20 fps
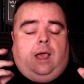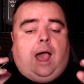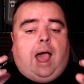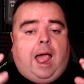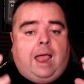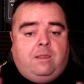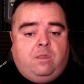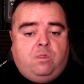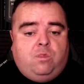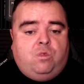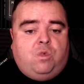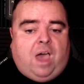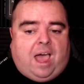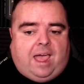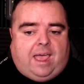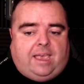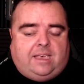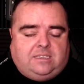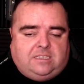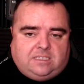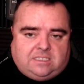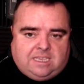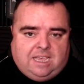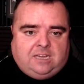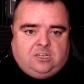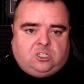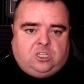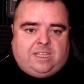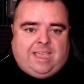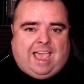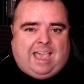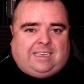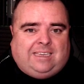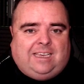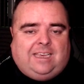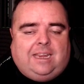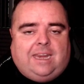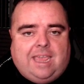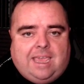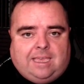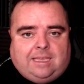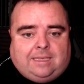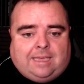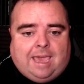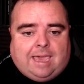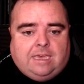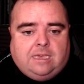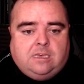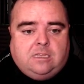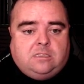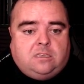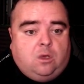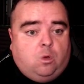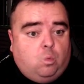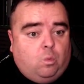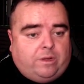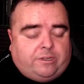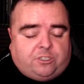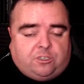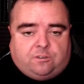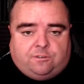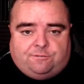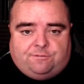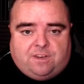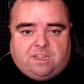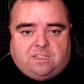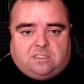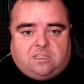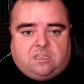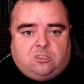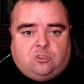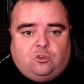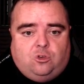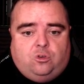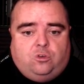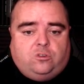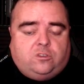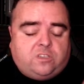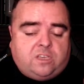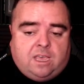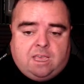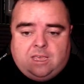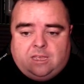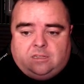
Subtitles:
and that is essentially a great guide, which is free to use,